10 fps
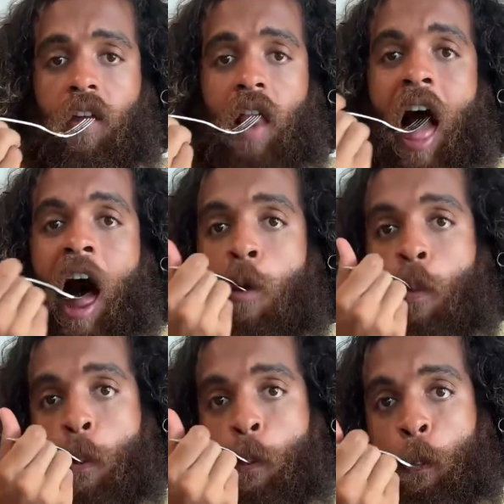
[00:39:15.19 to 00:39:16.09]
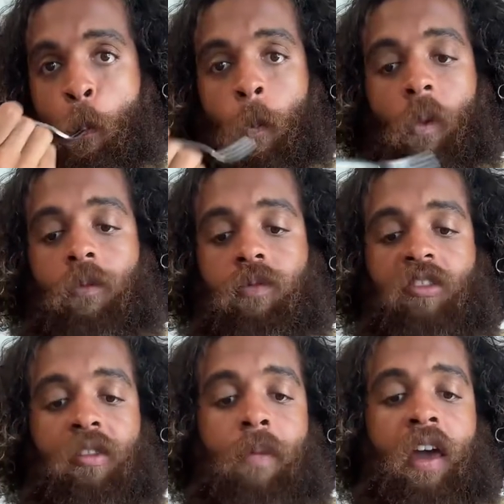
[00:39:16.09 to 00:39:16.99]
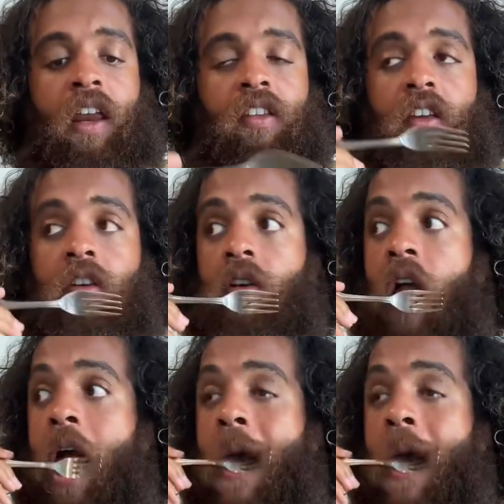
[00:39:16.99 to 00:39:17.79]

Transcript: in it. Got some bacon at the end.